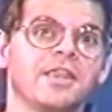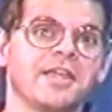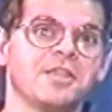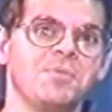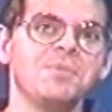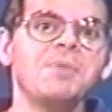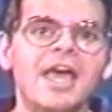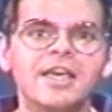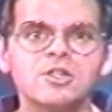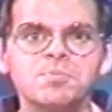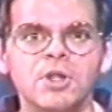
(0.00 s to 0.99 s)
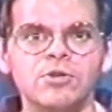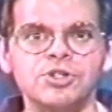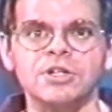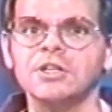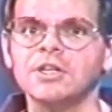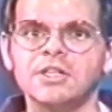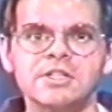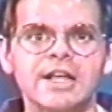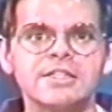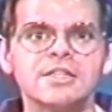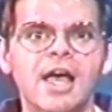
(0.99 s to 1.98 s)
like the Big Bang explosion, it's
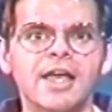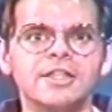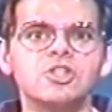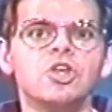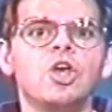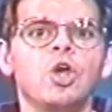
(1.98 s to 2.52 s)
not science.